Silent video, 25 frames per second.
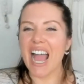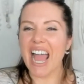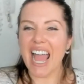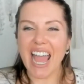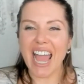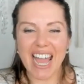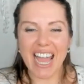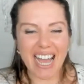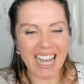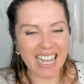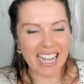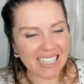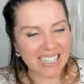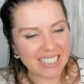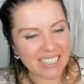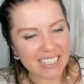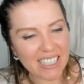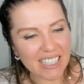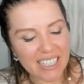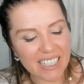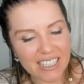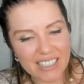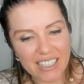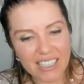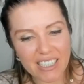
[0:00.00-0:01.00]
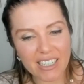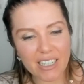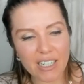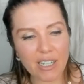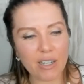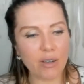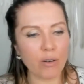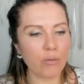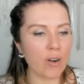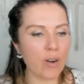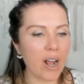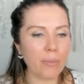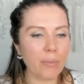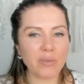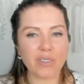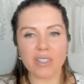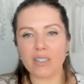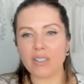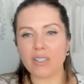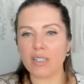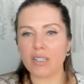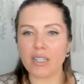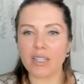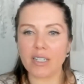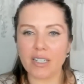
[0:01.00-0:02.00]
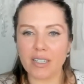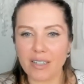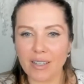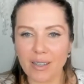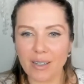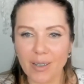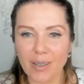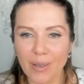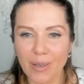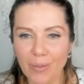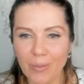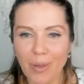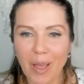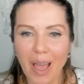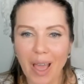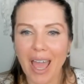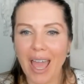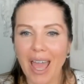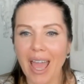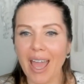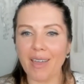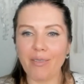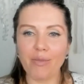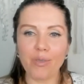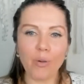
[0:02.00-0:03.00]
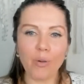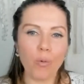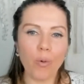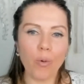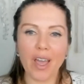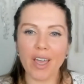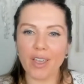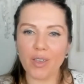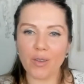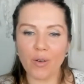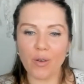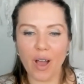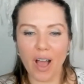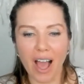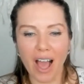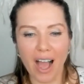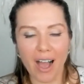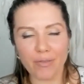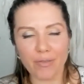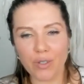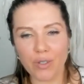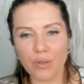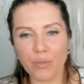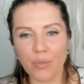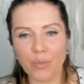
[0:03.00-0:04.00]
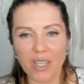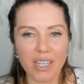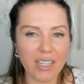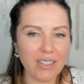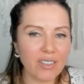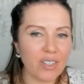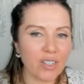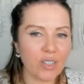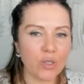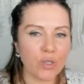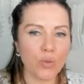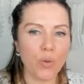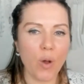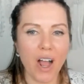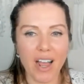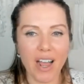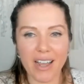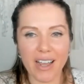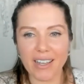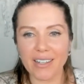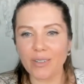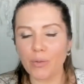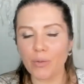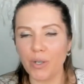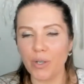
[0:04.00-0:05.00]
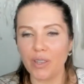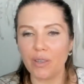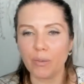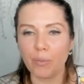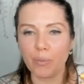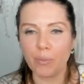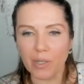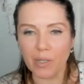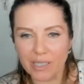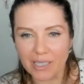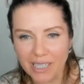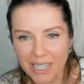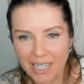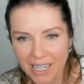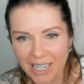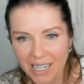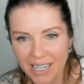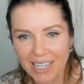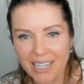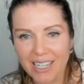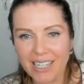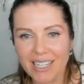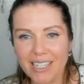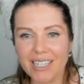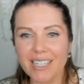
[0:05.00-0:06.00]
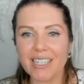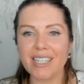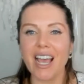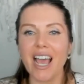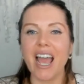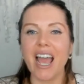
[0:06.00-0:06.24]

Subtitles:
And the corrupted system, and the way you have to be intertwined with the police